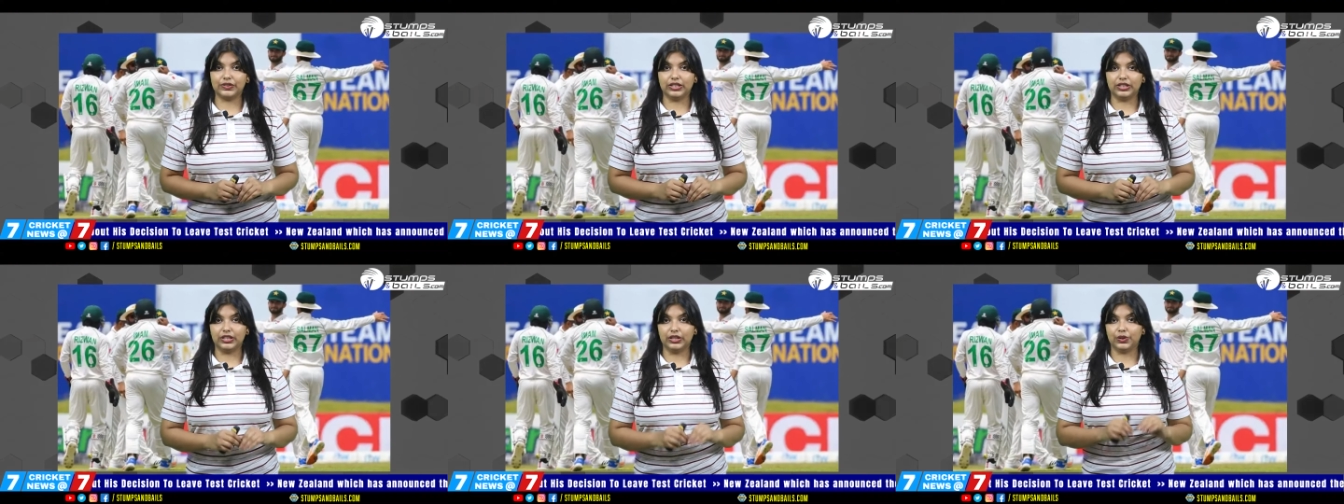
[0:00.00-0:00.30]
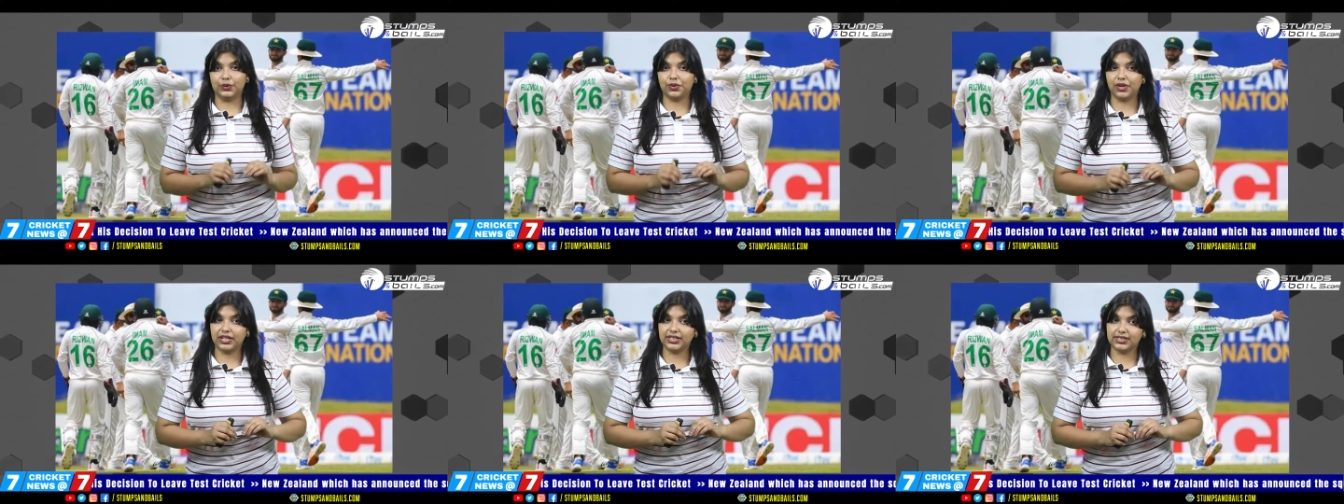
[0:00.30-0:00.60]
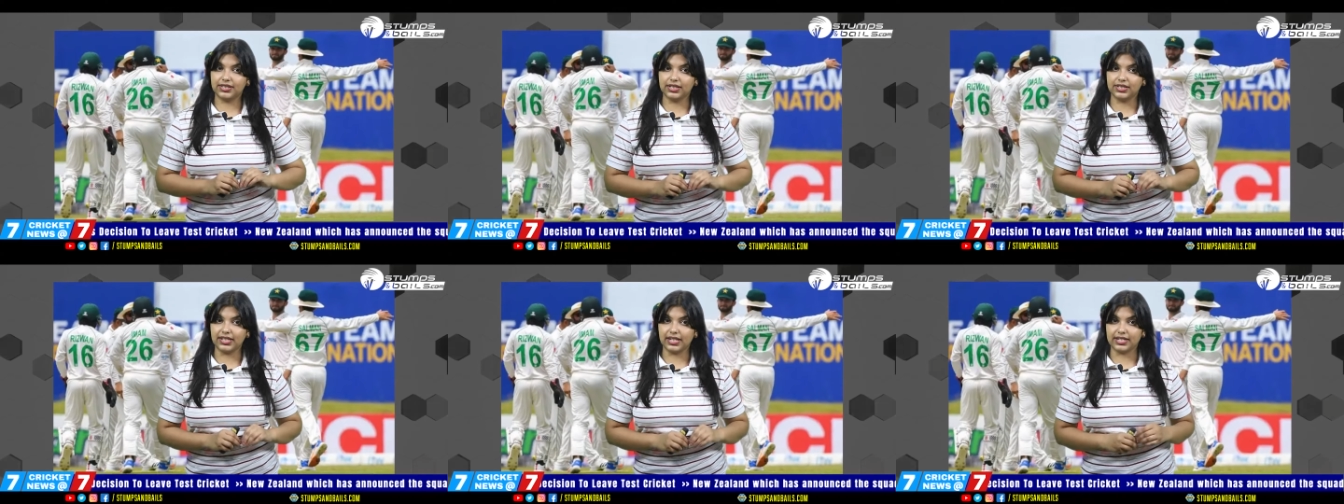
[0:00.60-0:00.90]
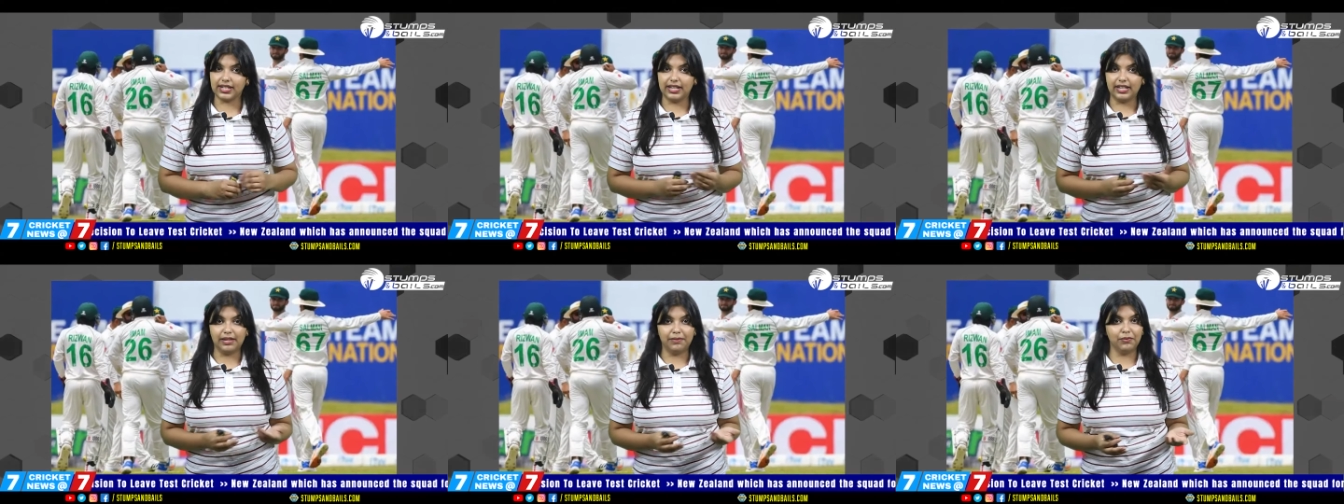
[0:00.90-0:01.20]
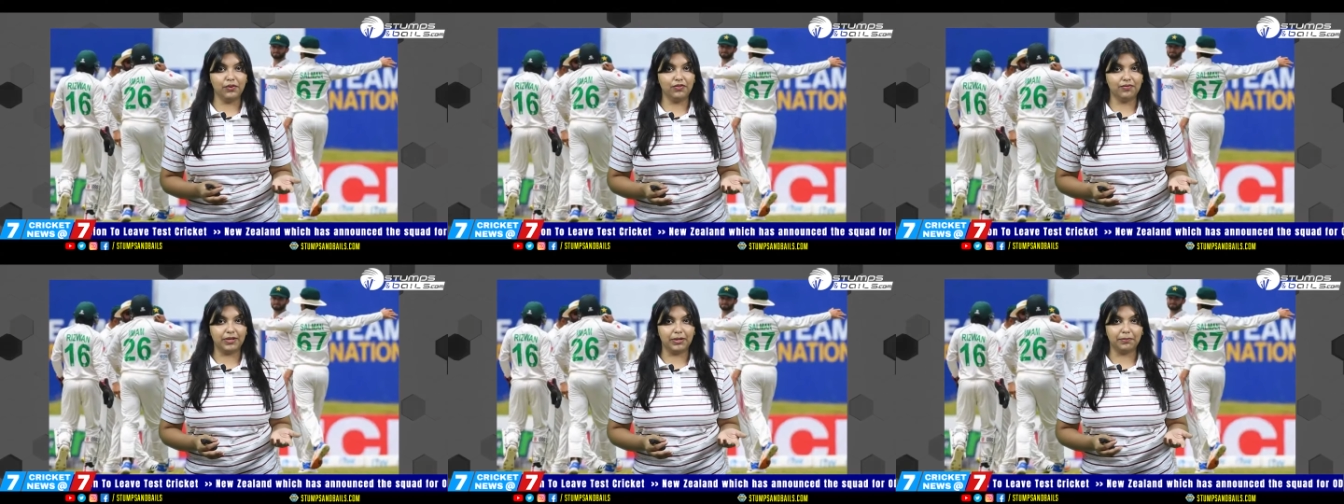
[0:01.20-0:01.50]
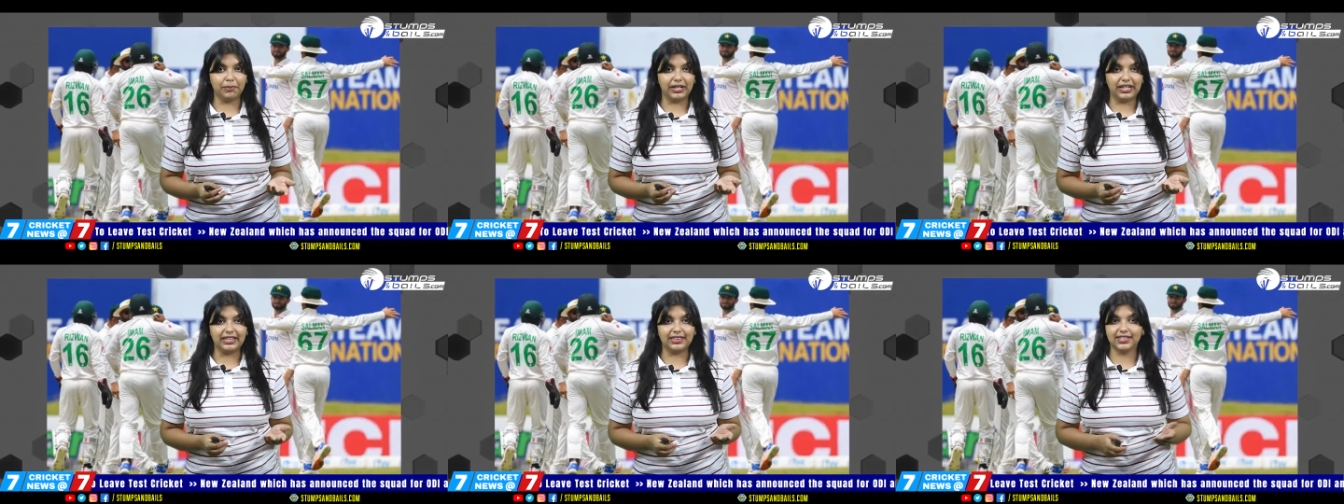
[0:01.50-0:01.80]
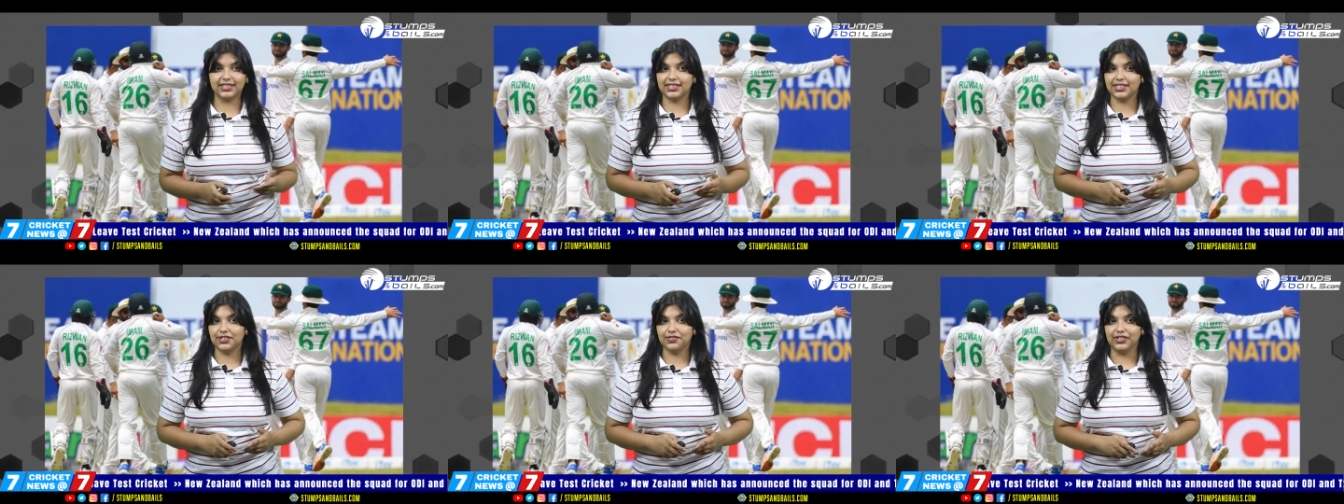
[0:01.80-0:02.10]
did the quicks detect any movement beneath
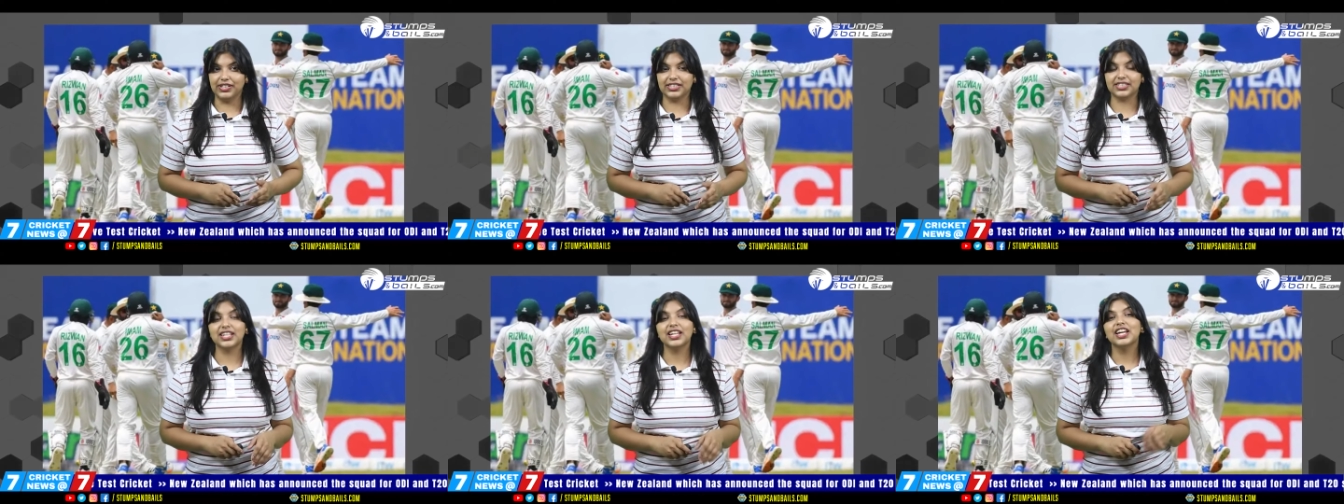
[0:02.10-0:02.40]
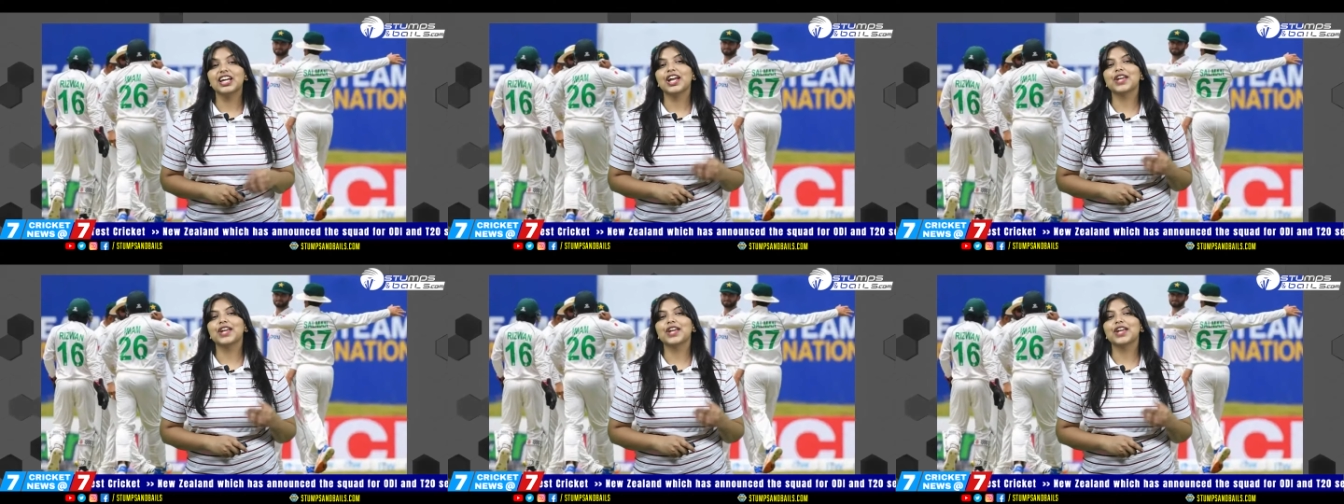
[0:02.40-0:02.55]
the surface.